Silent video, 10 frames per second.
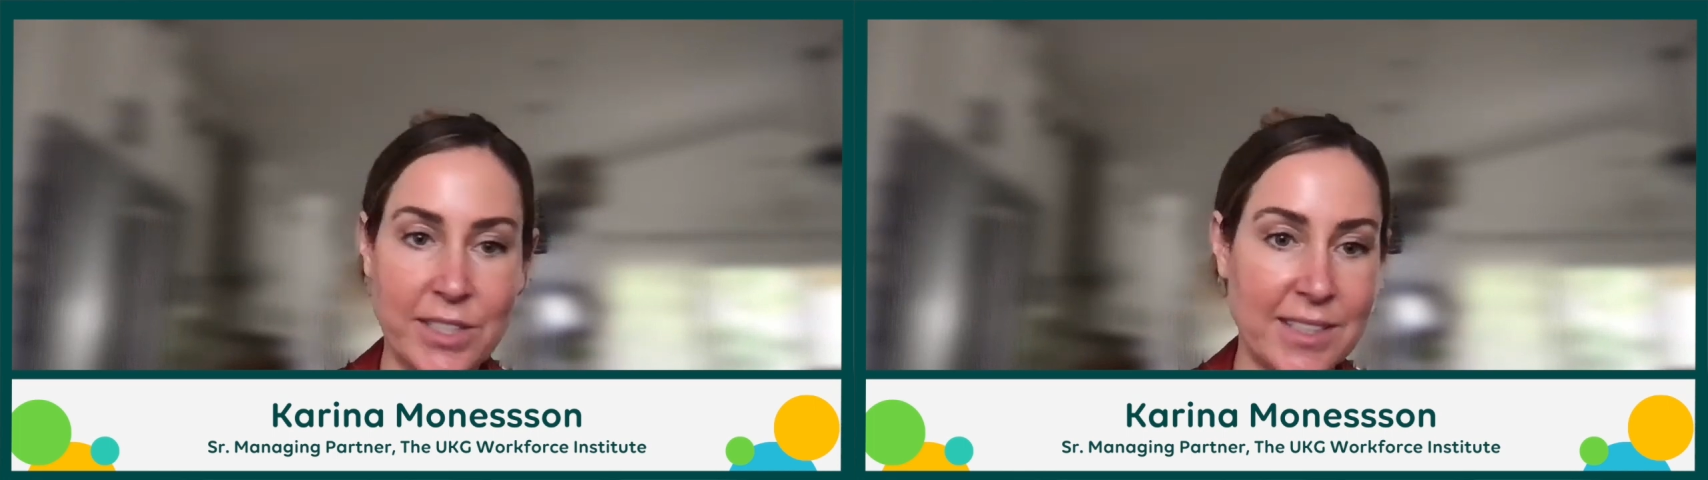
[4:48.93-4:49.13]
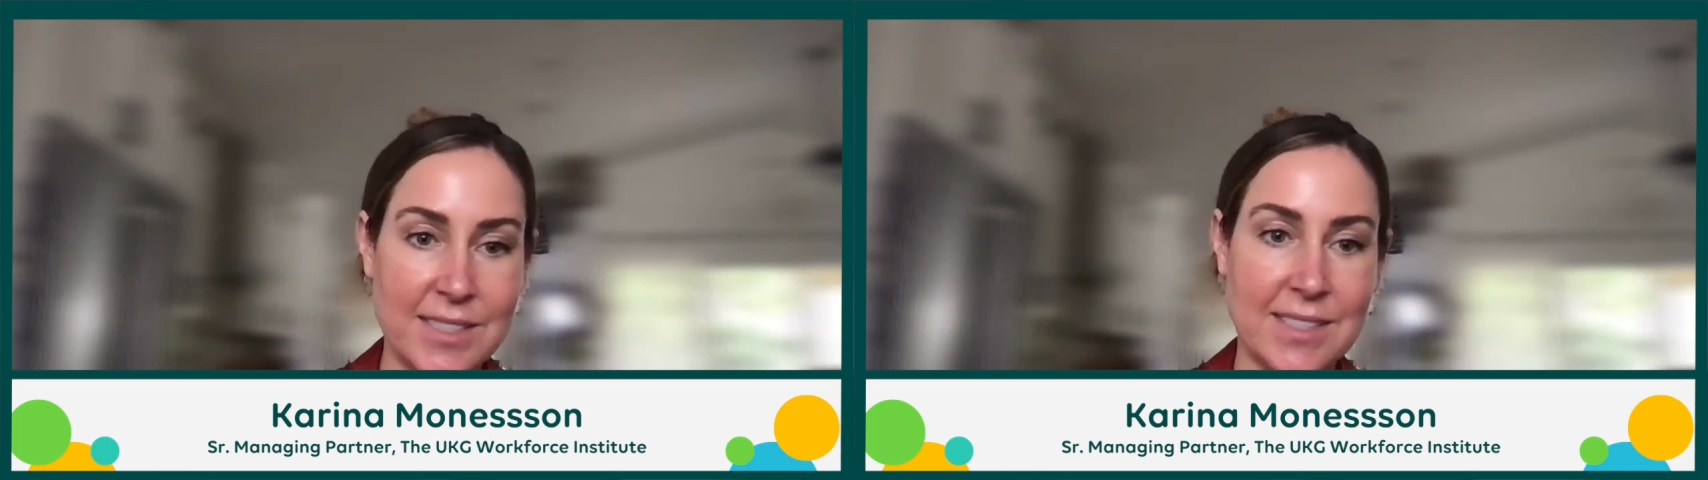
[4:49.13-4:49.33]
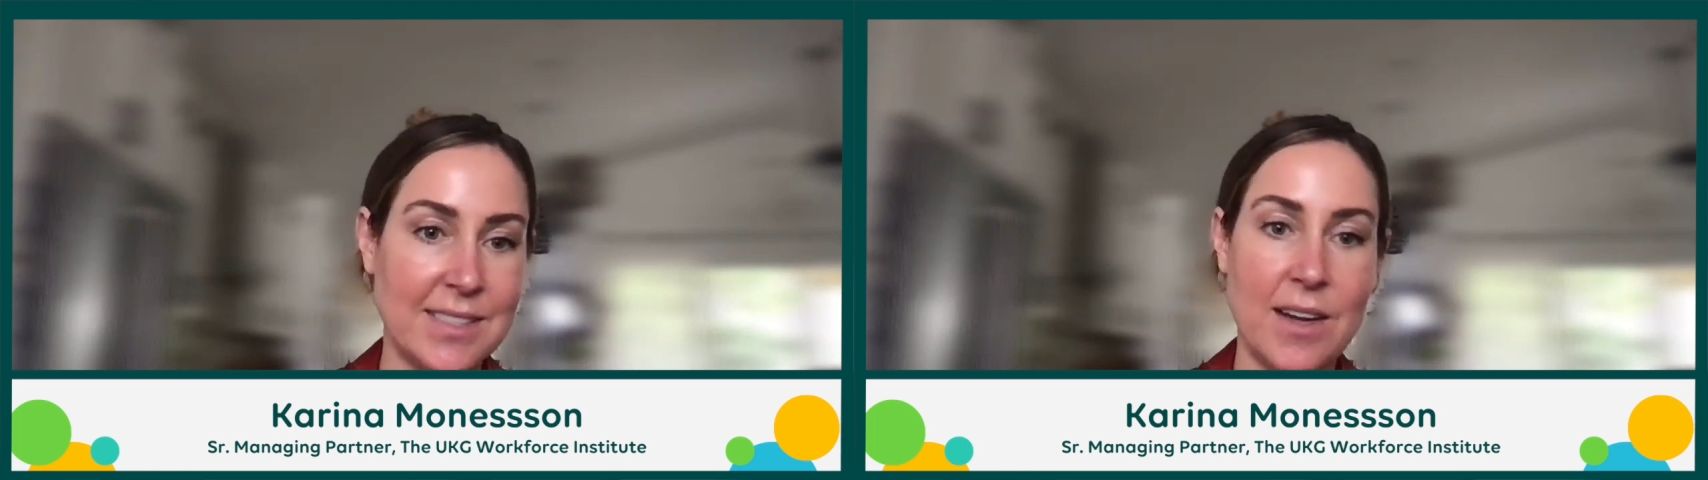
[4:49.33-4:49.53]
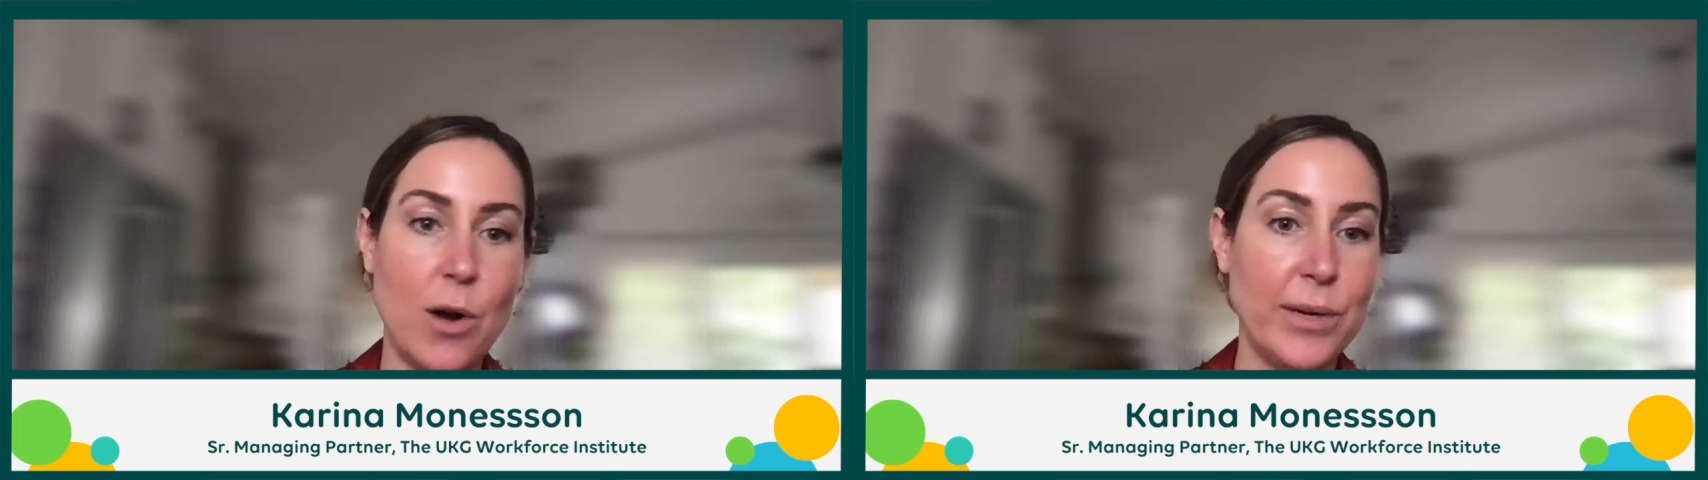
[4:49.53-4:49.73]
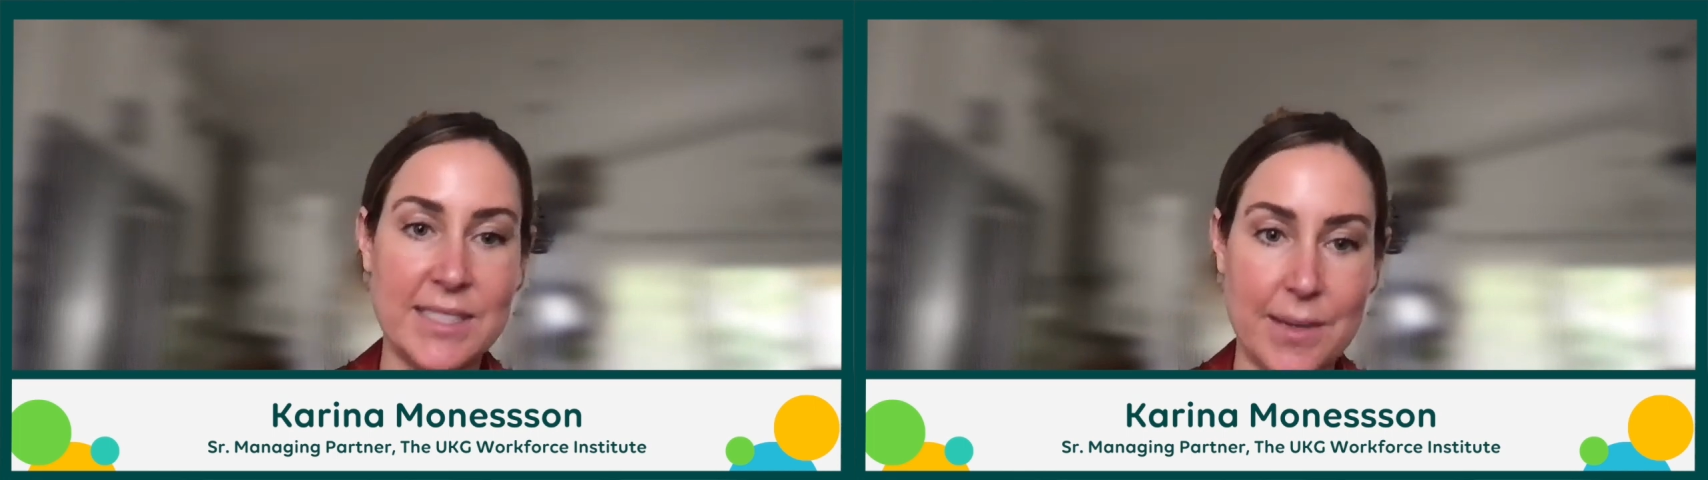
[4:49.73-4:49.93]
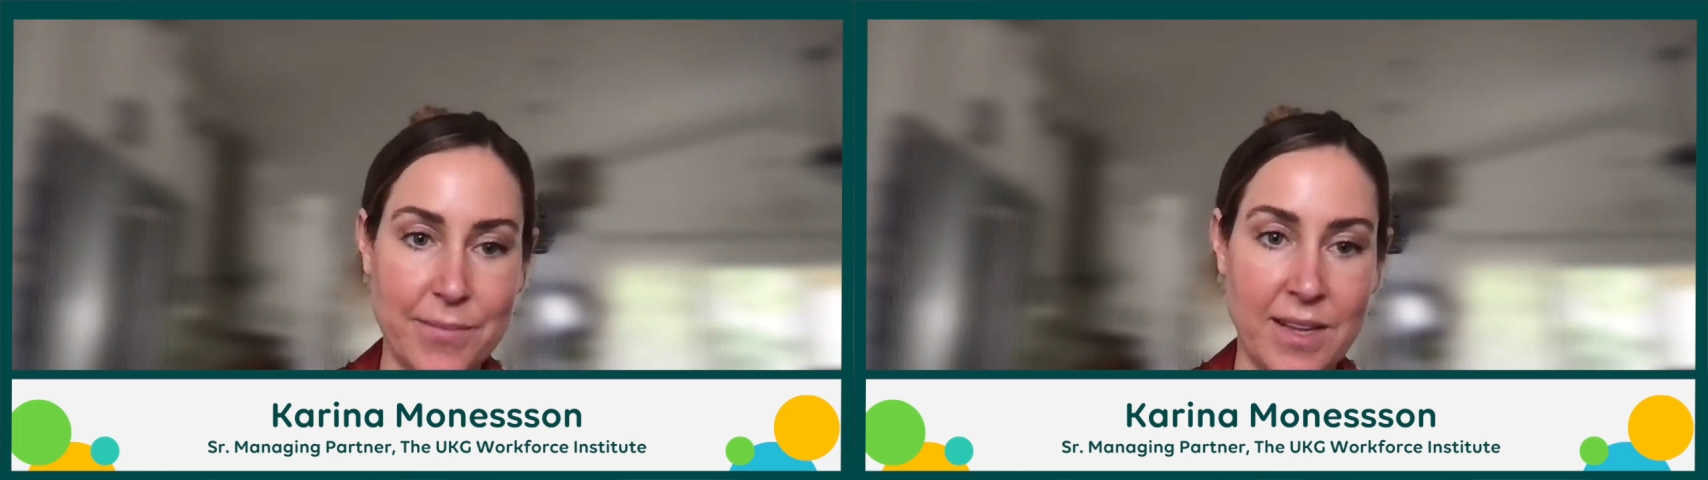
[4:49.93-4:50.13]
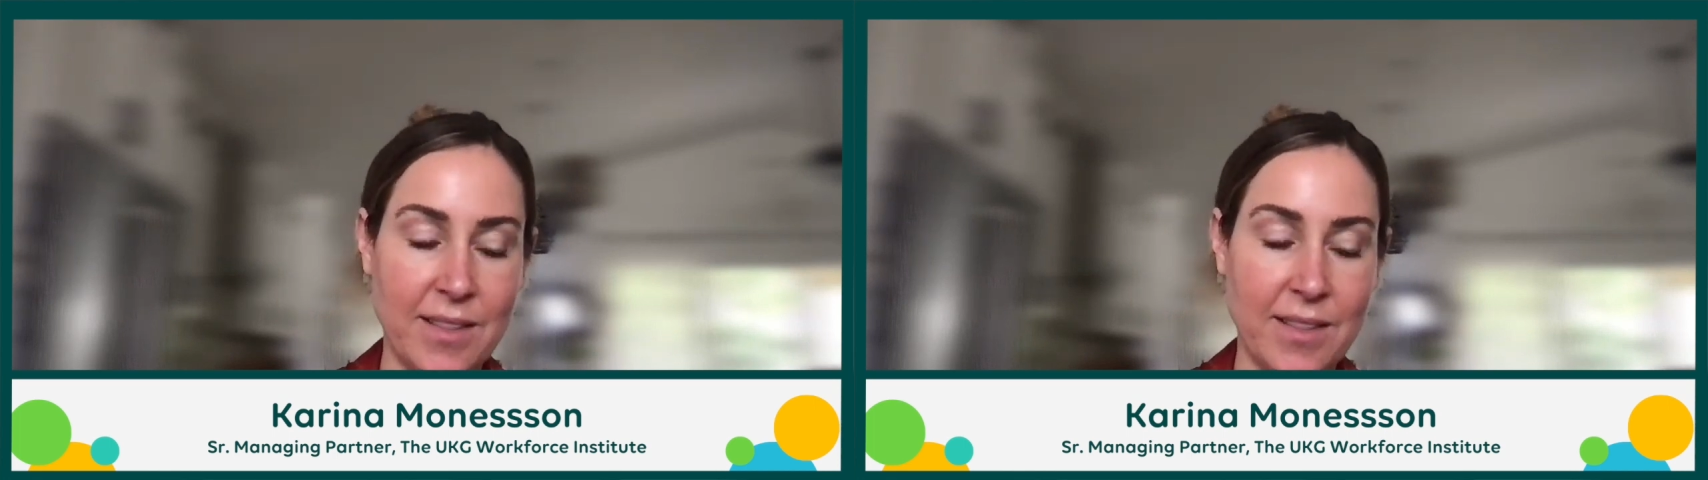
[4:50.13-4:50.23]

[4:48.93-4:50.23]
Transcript: This isn't always something